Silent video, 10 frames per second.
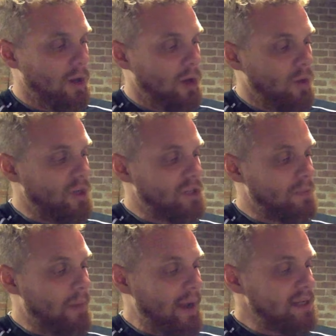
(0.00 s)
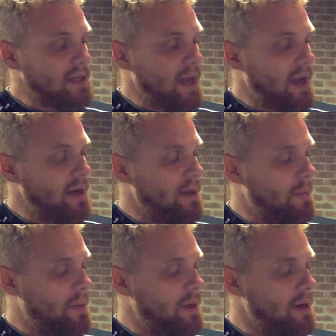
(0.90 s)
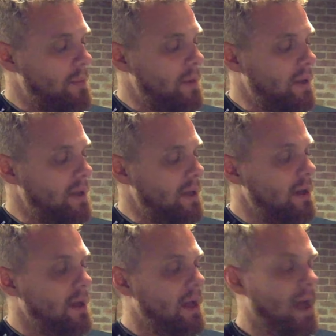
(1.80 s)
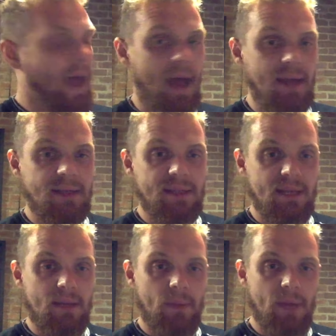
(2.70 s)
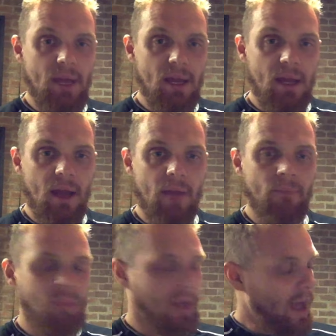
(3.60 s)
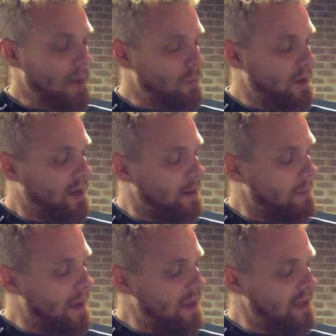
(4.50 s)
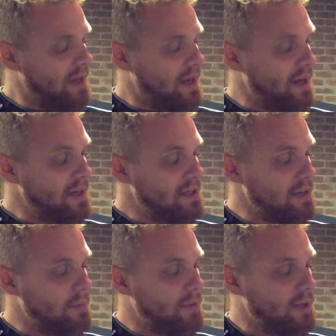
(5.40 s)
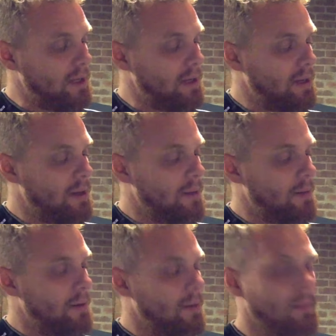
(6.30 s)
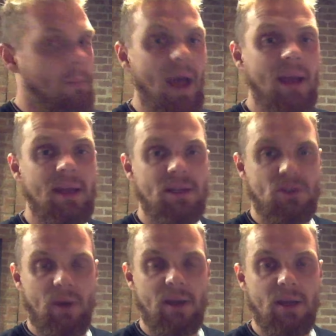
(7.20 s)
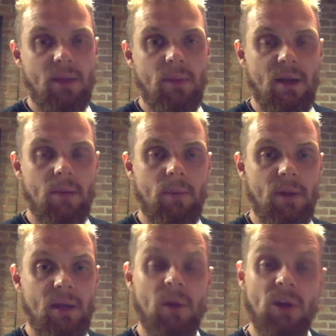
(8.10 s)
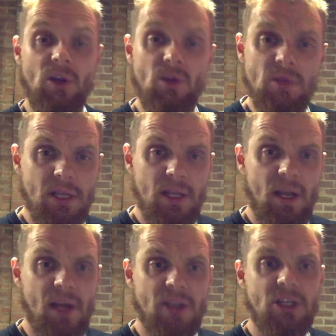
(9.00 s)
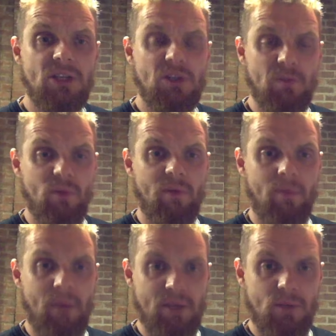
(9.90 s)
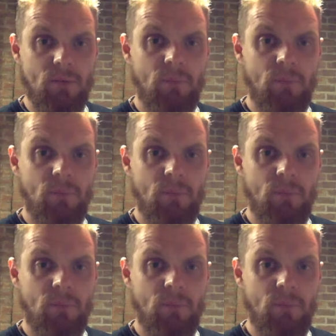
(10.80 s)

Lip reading: which makes ADP and P ATP again, and we can make that ATP back into ADP and P by using the energy to move a muscle.